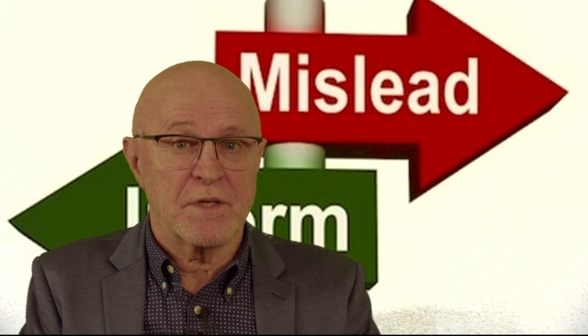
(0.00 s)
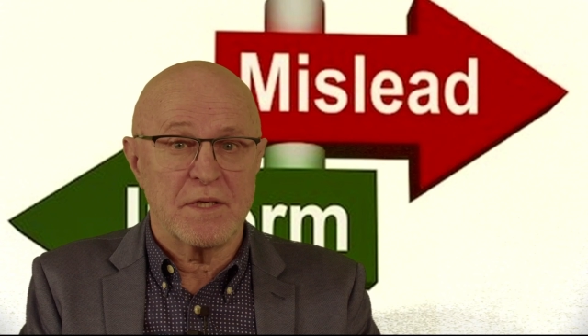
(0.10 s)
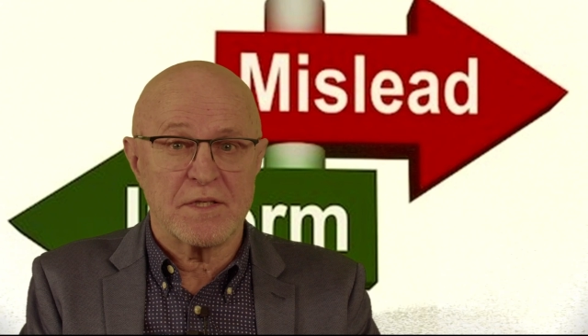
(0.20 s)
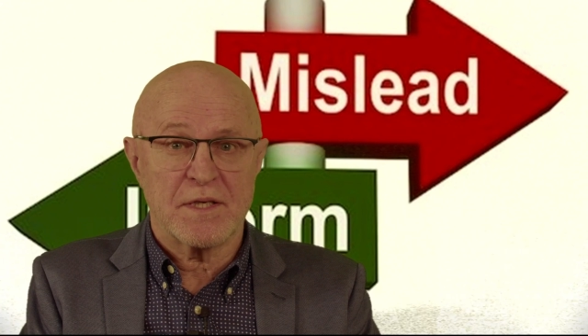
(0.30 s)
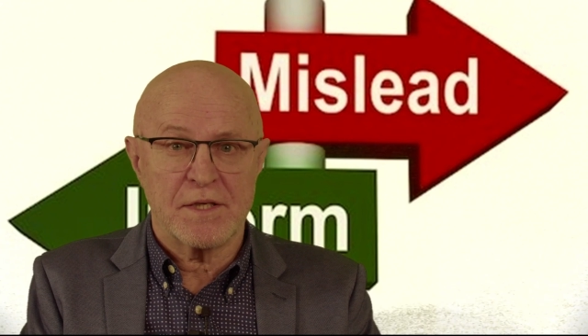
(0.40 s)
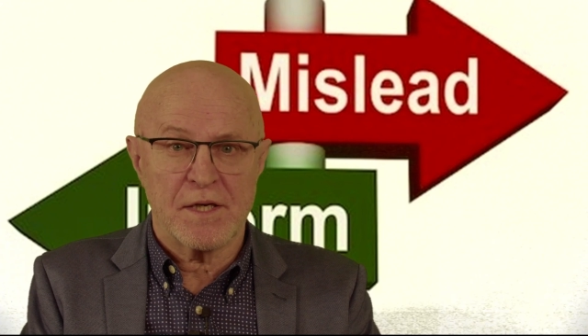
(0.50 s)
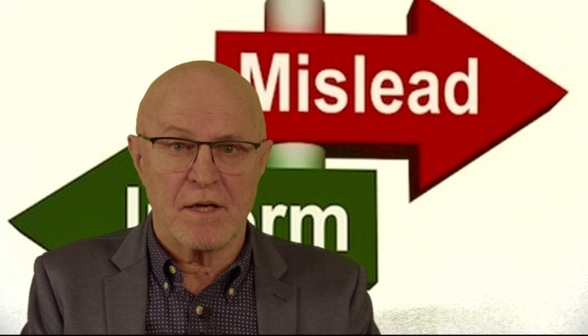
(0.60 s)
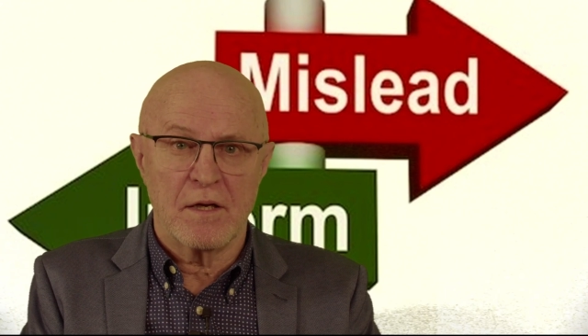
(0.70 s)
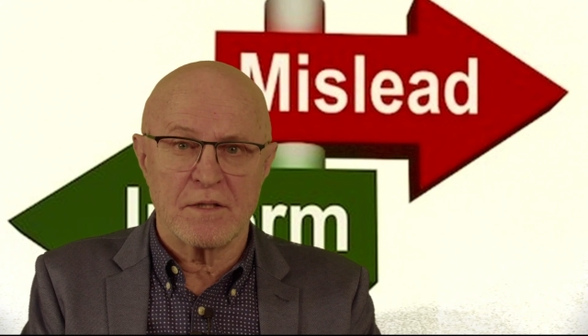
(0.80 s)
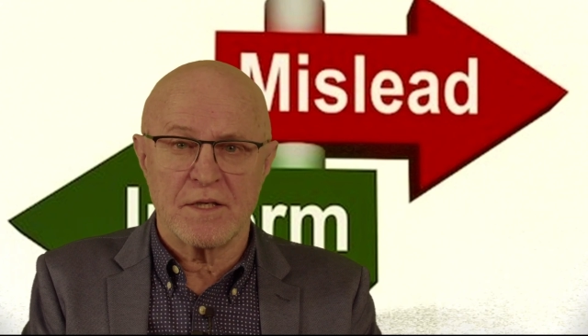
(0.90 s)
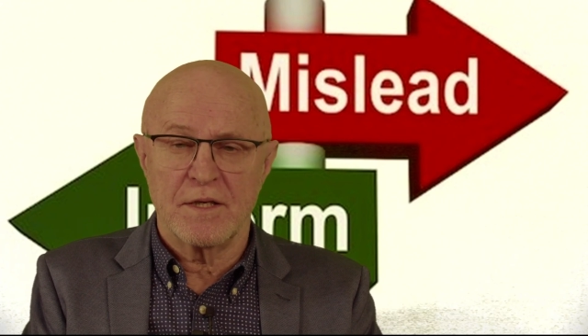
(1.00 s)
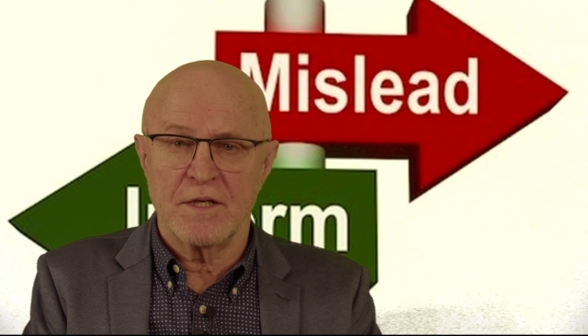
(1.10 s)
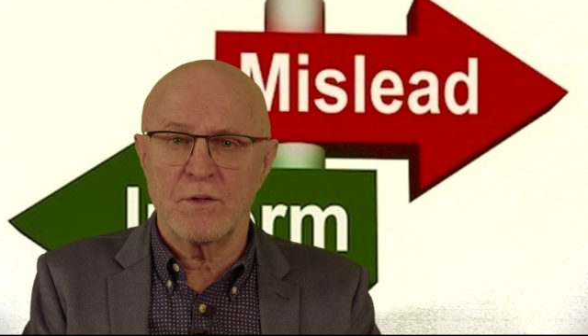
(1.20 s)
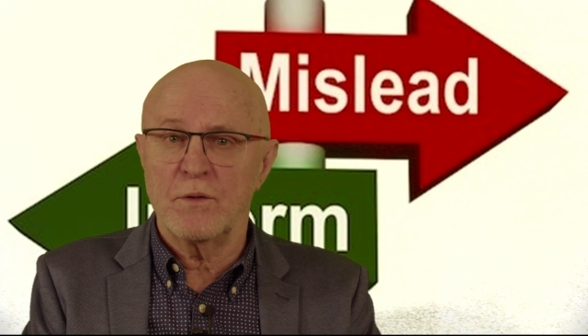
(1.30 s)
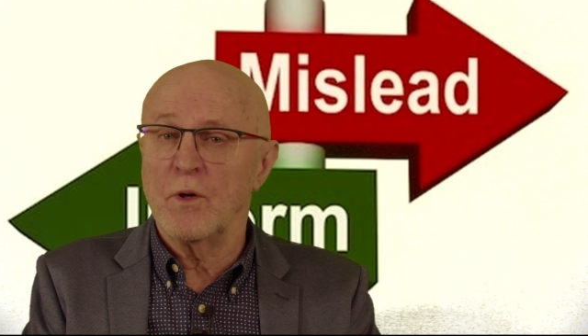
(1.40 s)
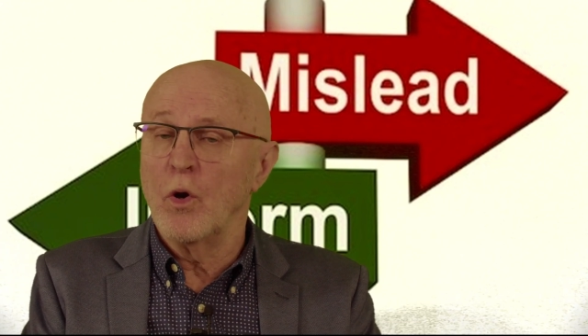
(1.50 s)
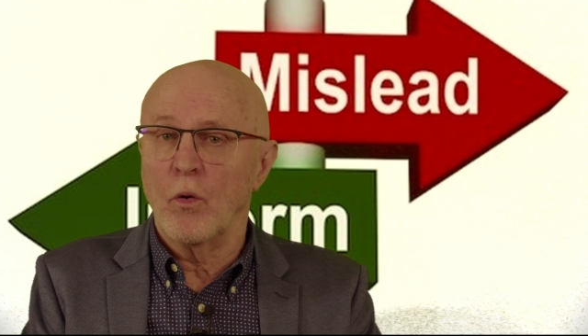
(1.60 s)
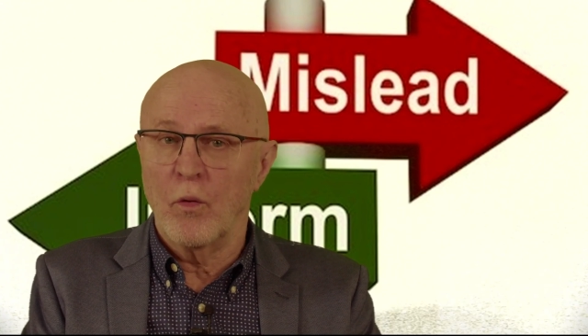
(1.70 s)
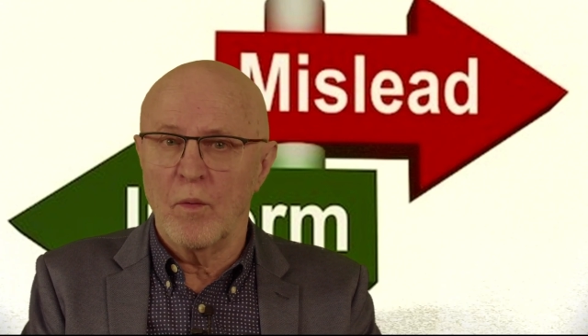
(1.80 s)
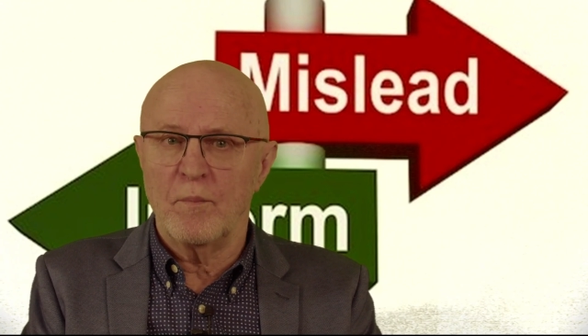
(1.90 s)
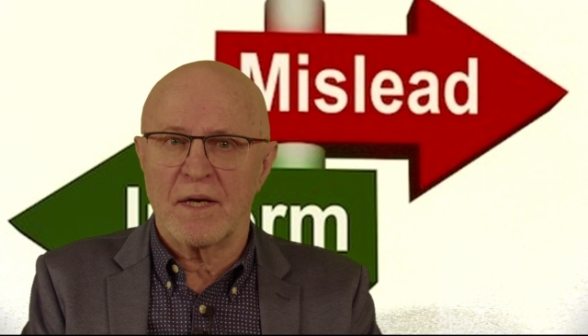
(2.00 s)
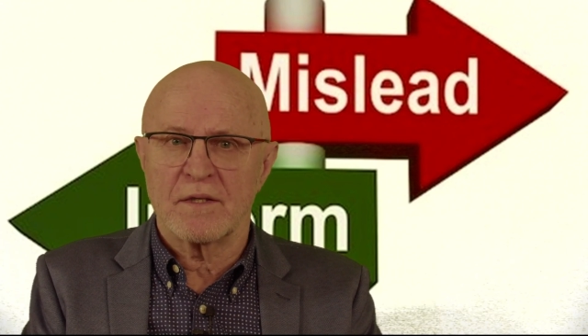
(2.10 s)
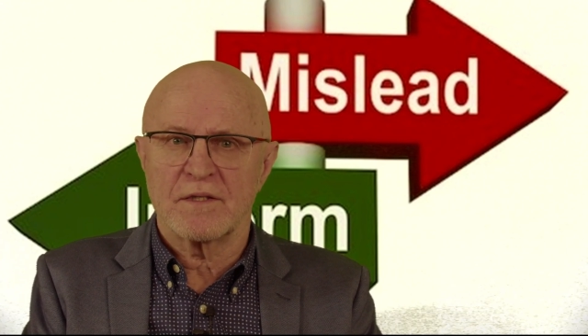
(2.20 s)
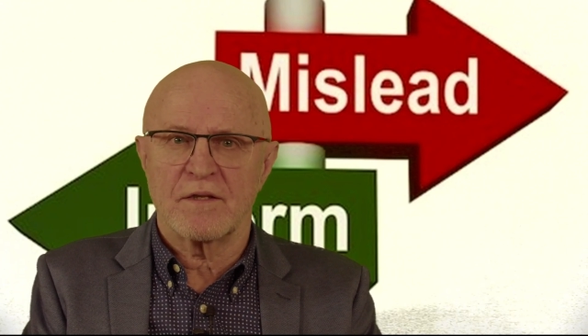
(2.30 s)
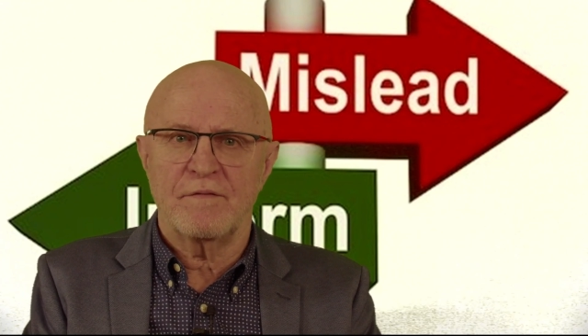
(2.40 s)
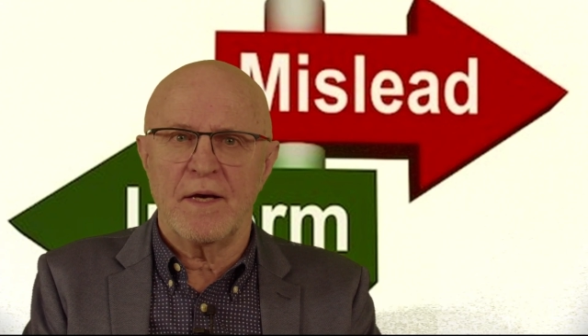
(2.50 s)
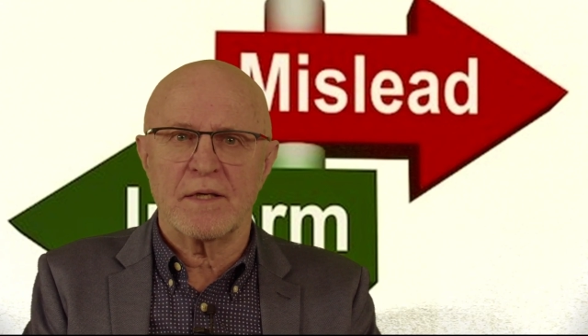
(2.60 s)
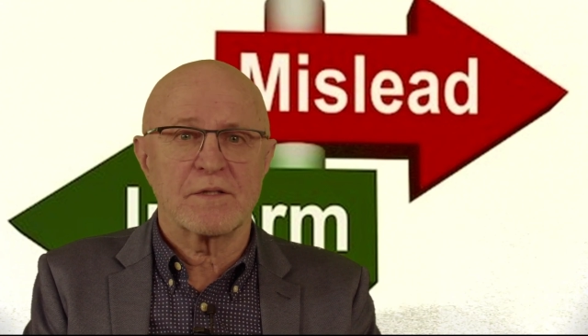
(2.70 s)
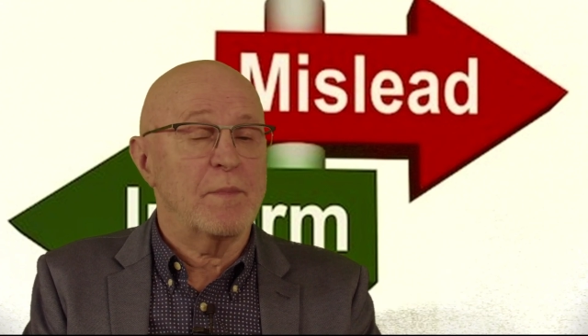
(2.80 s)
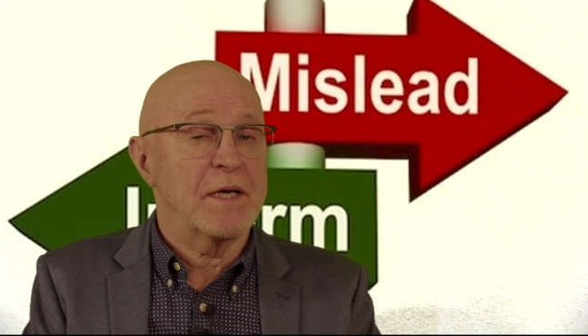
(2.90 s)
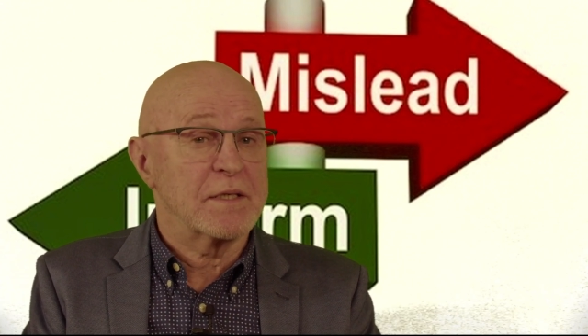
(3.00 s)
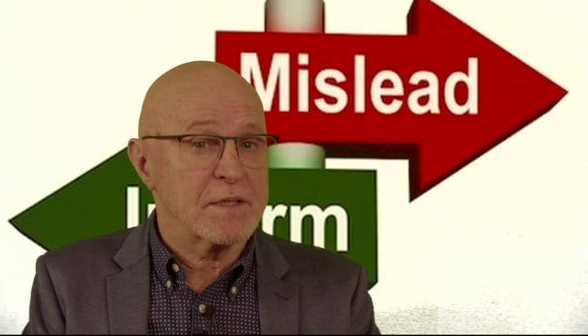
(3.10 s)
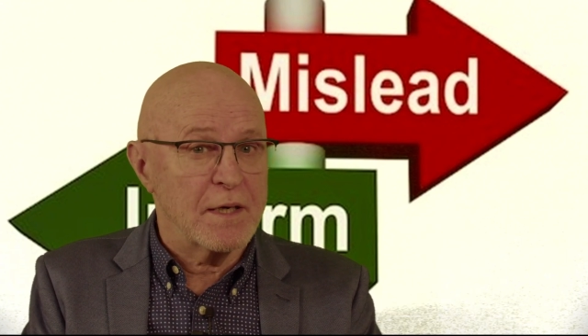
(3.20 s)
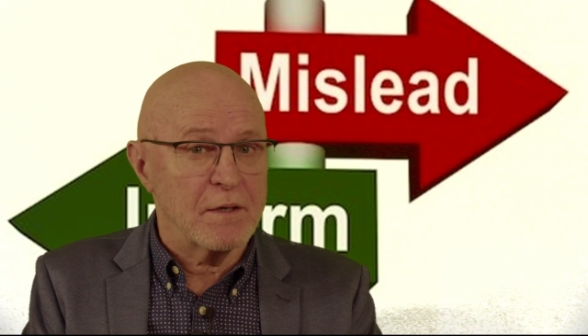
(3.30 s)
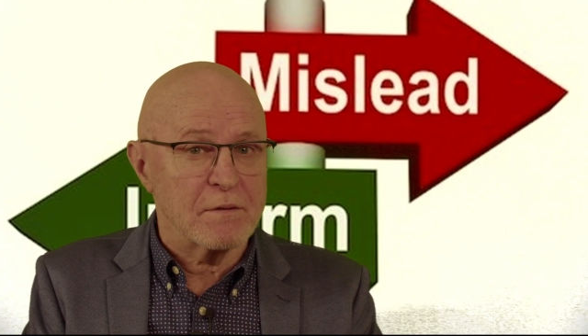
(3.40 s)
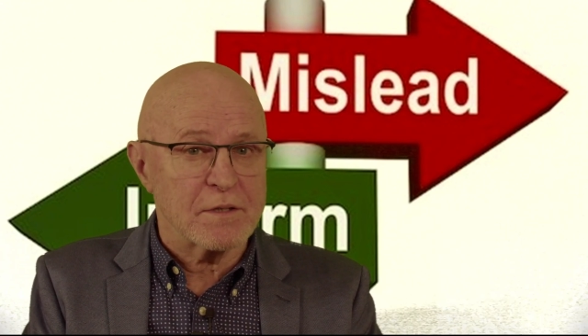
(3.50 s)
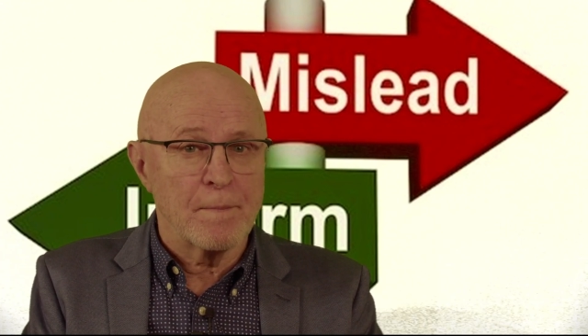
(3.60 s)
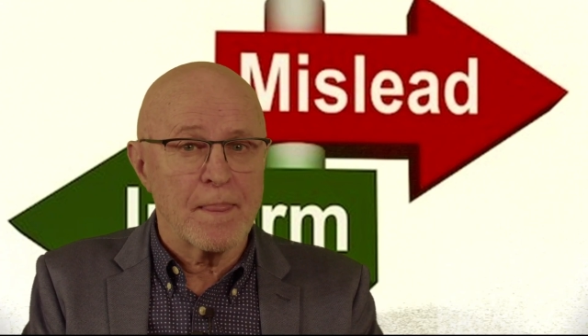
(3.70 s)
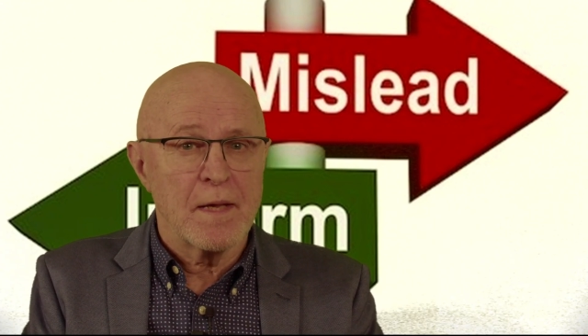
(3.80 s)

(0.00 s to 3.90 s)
sensationalise an issue or embellish the facts to make sales,